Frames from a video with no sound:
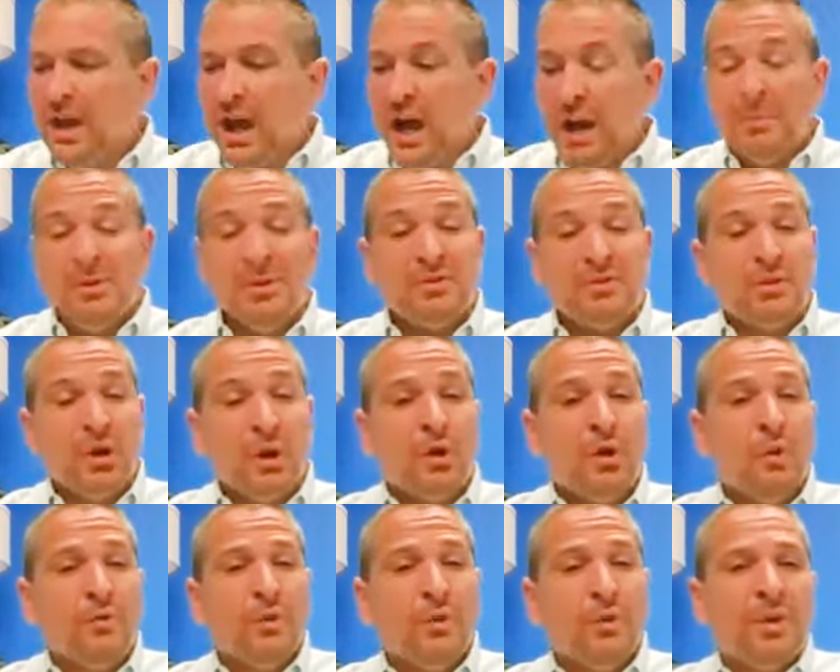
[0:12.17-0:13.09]
I'm going to start
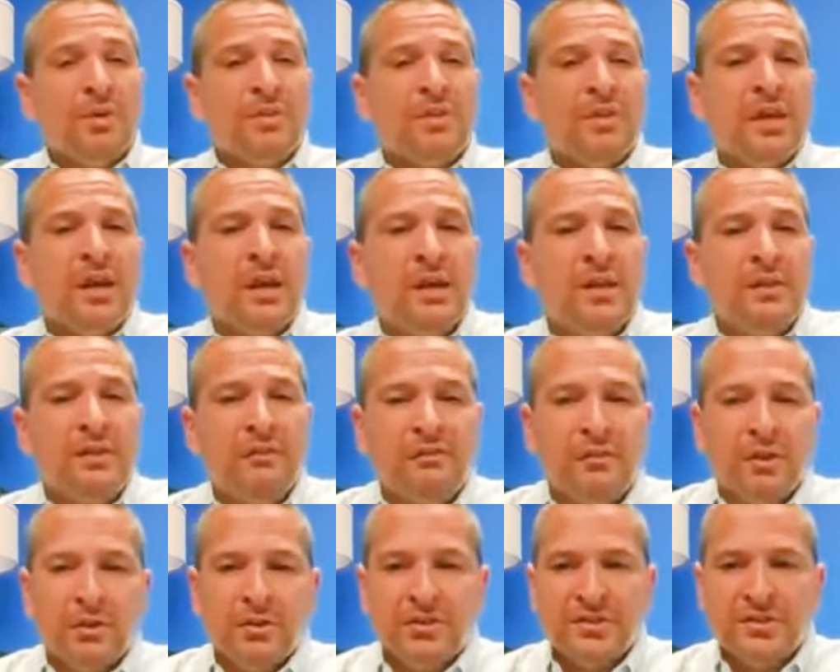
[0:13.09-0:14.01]
over with uh, the
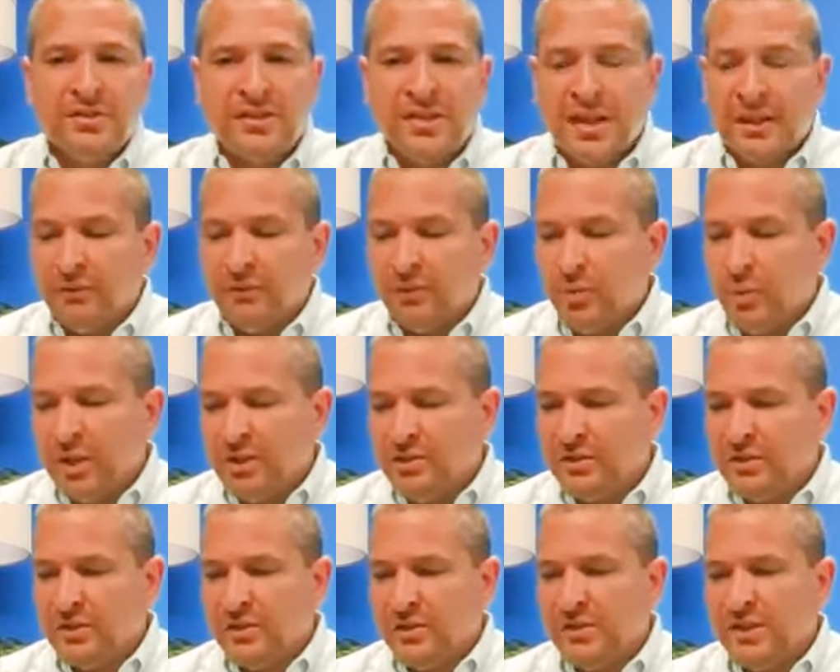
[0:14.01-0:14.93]
first set of
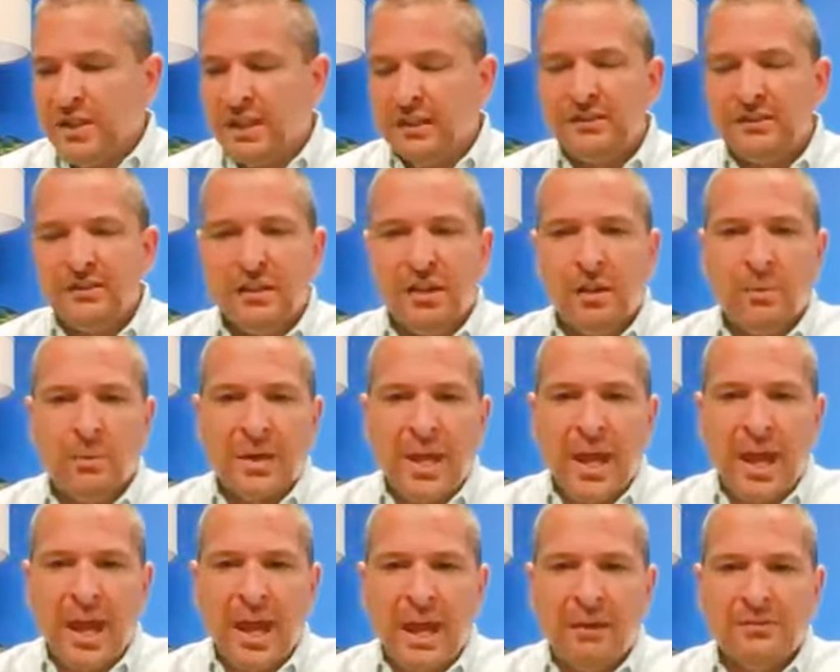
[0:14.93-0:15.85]
questions that uh, we
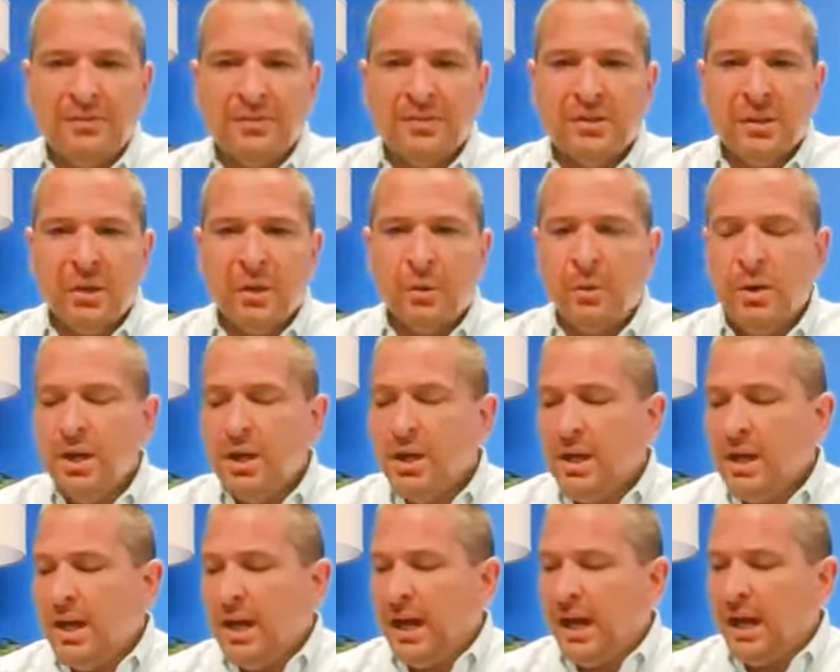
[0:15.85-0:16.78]
have. So
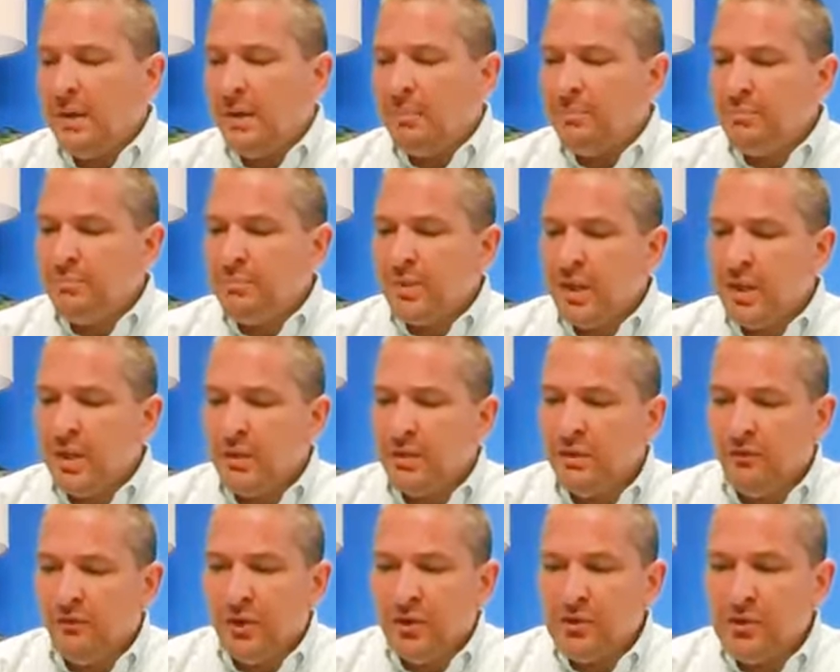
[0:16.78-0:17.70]
um,
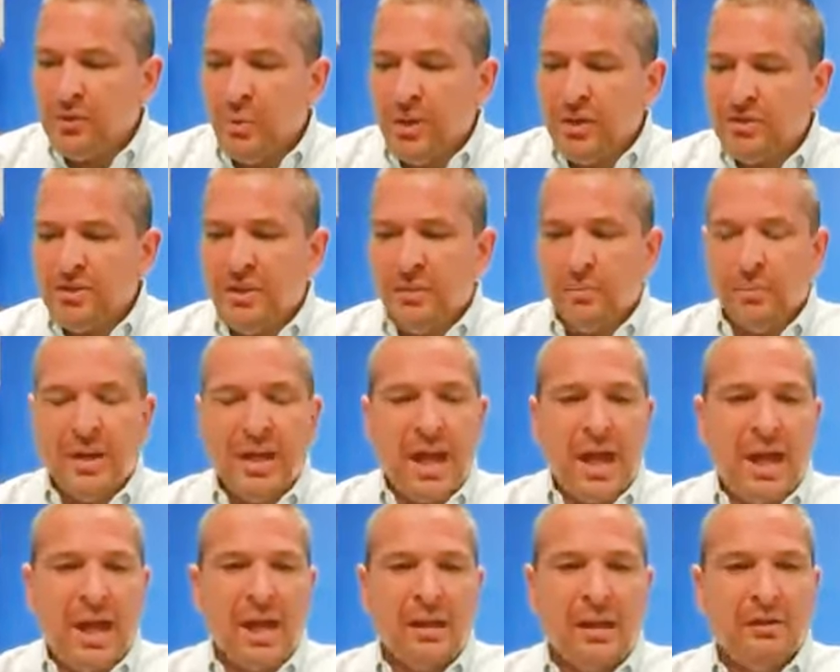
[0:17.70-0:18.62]
the first question that we
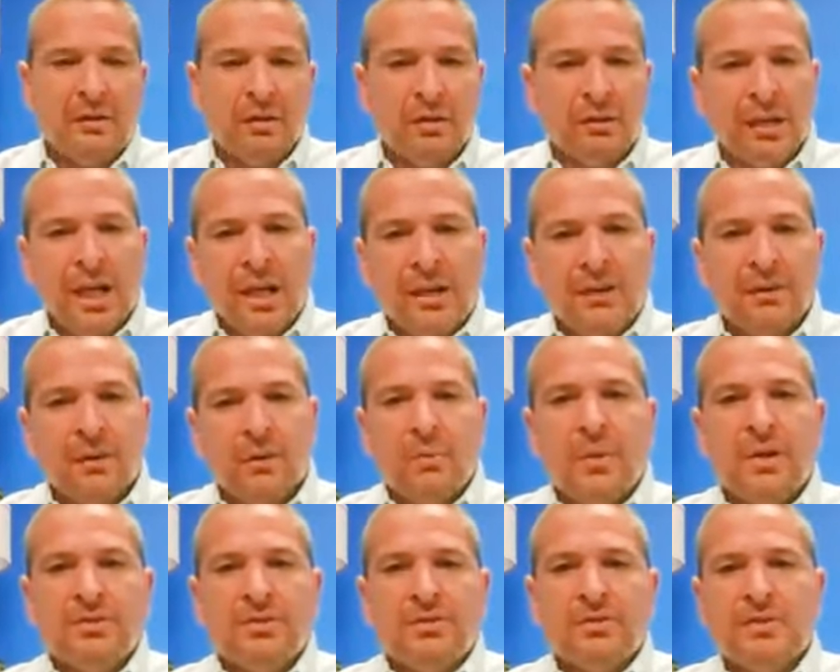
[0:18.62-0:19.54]
had, or a lot of the
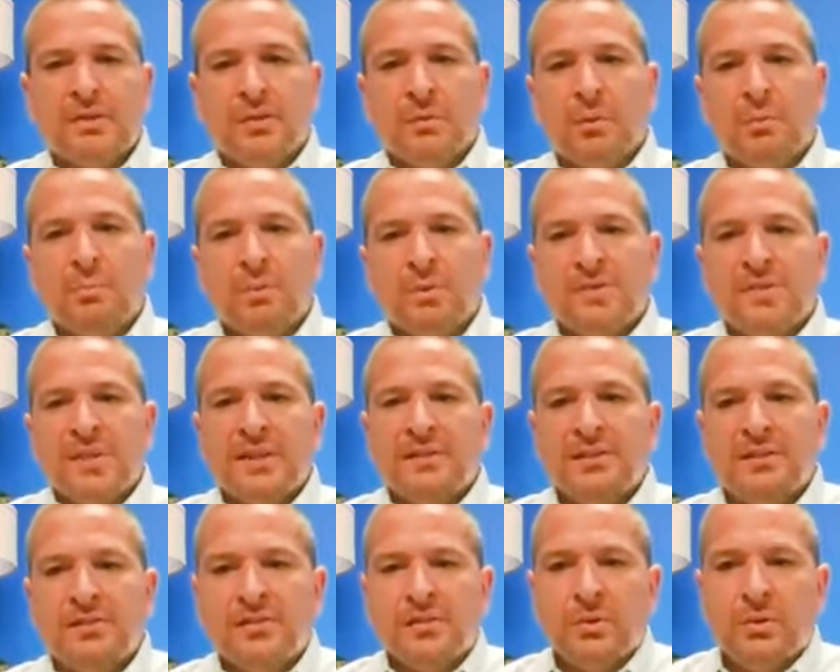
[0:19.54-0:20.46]
questions that were
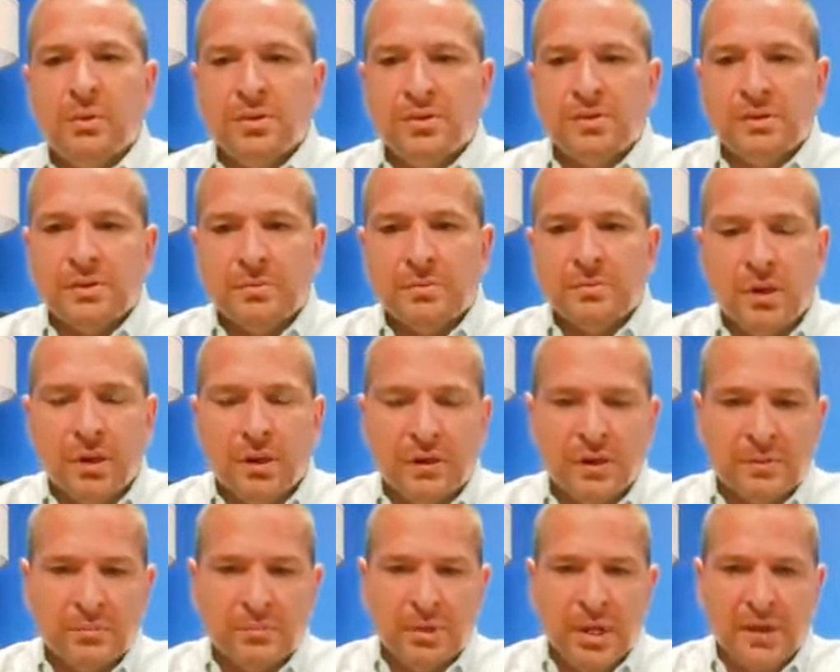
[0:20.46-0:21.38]
presented to us as part of
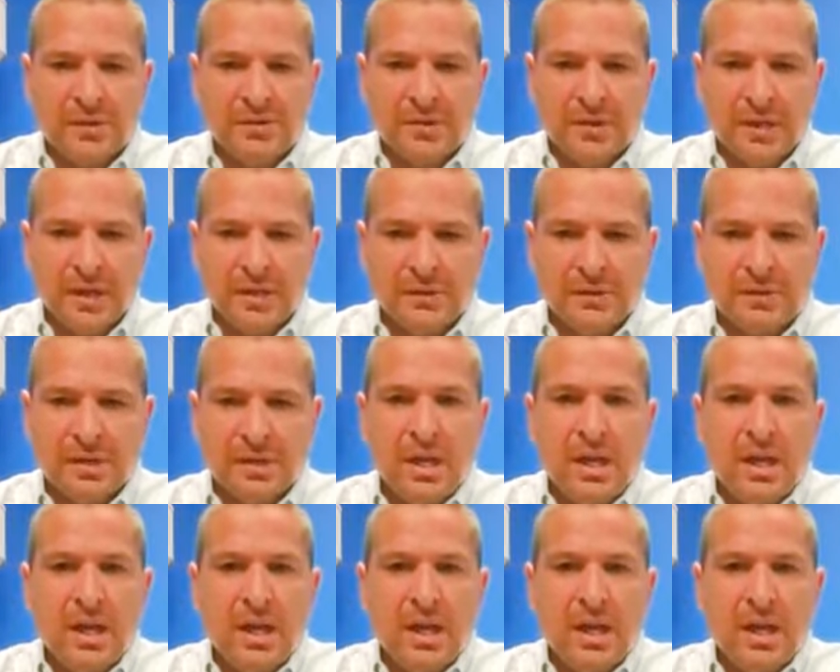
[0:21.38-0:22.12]
this process,